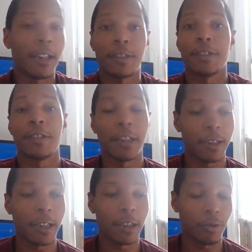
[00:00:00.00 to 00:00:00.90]
is to
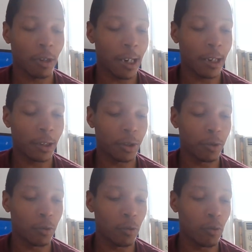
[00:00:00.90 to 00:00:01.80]
sit there and try
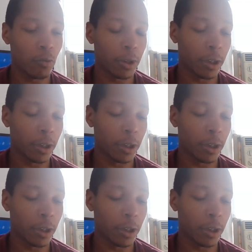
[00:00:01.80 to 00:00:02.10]
to,